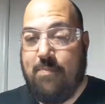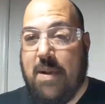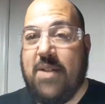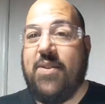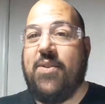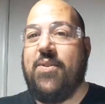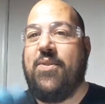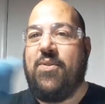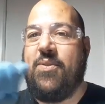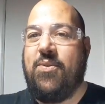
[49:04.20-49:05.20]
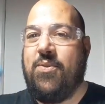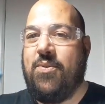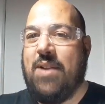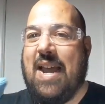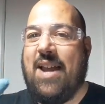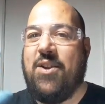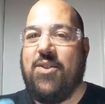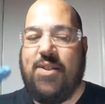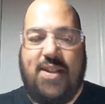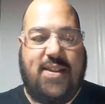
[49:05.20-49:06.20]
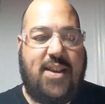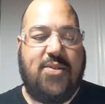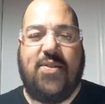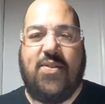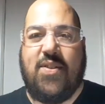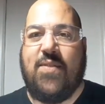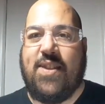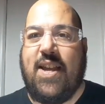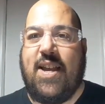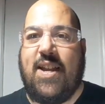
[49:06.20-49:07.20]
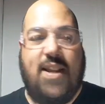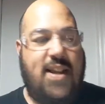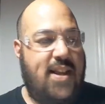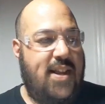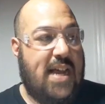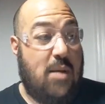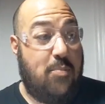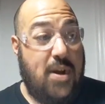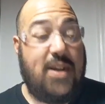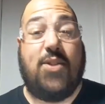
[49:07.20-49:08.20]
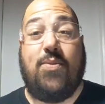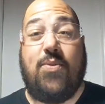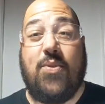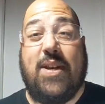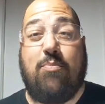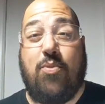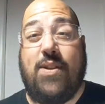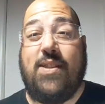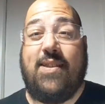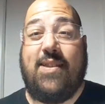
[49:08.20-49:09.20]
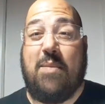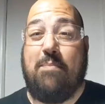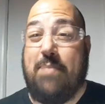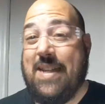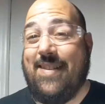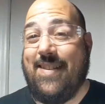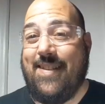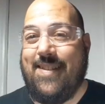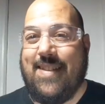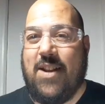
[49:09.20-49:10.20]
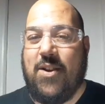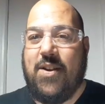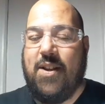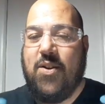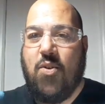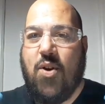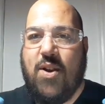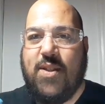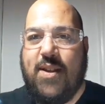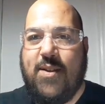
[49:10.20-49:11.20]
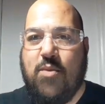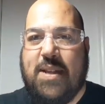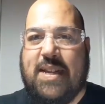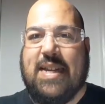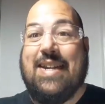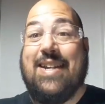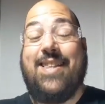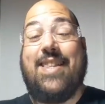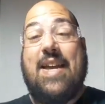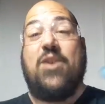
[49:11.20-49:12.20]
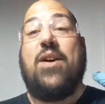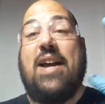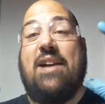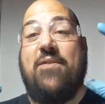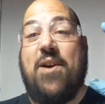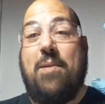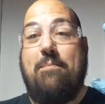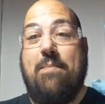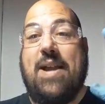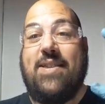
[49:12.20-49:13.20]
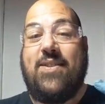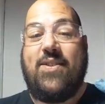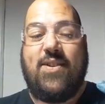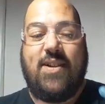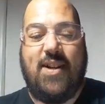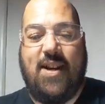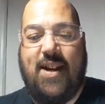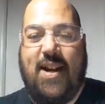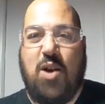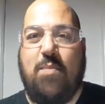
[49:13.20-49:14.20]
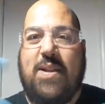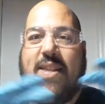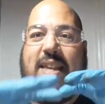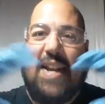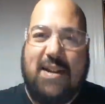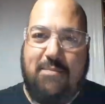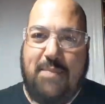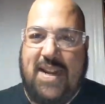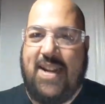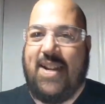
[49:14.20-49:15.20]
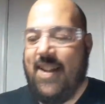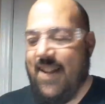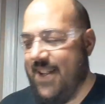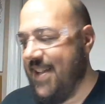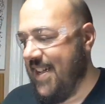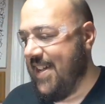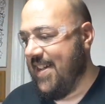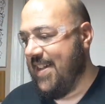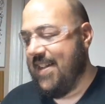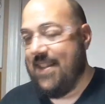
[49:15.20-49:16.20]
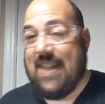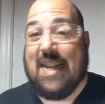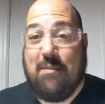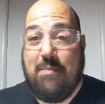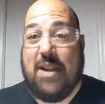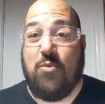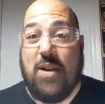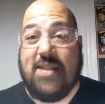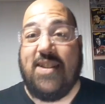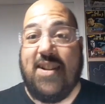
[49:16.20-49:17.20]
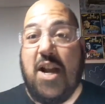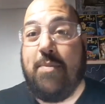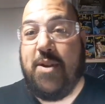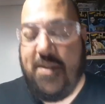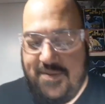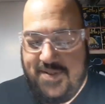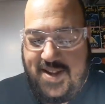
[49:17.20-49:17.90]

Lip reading: Bondo to add all the details and stuff like that. I'll probably 3D print some pieces that are gonna go on the helmet. Then I'll have a master helmet that I can make a resin copy of.